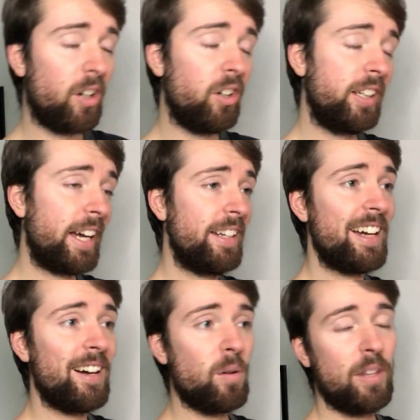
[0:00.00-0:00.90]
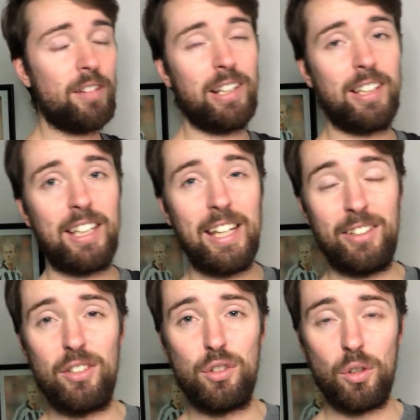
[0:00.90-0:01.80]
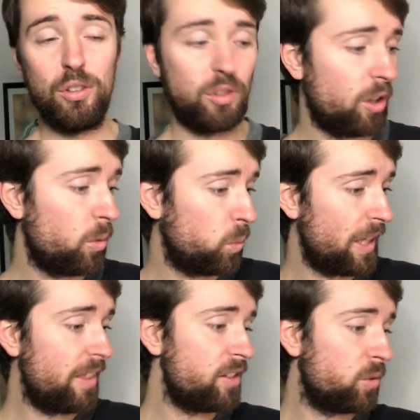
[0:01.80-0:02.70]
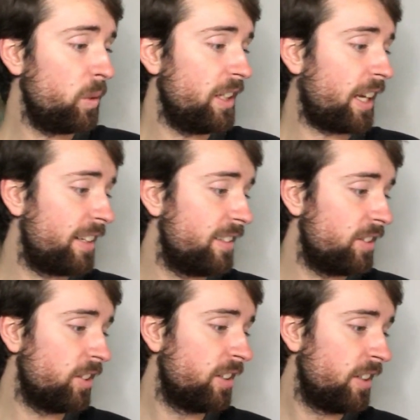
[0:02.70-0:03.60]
on getting out of that relegation zone. So a win this weekend,